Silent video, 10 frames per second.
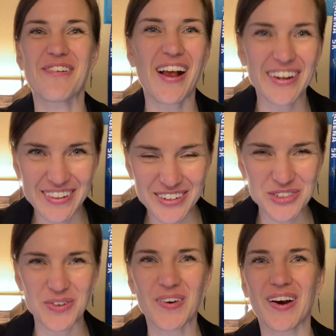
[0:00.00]
regular
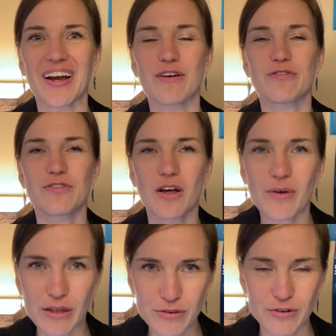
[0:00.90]
joy
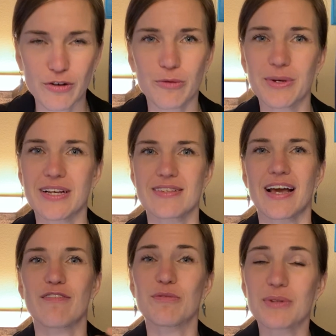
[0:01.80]
flowing through because I
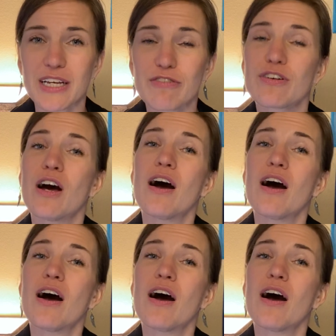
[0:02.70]
have a belief,